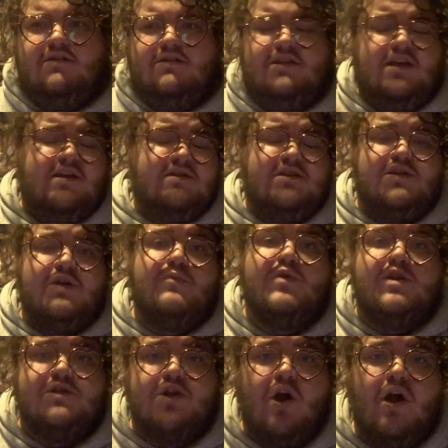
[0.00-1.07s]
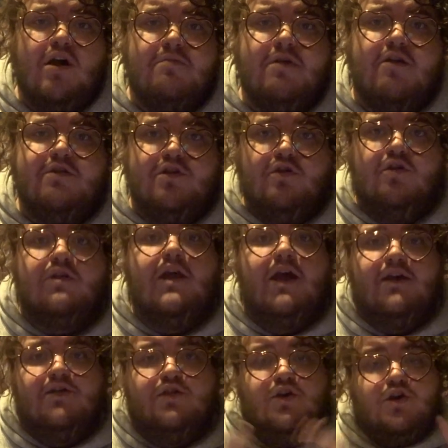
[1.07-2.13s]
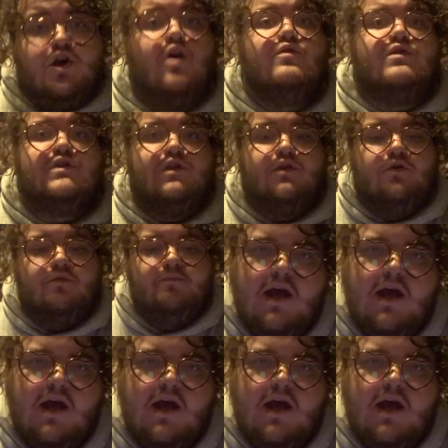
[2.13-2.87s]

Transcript: things that they want to talk about. You're like the go-to.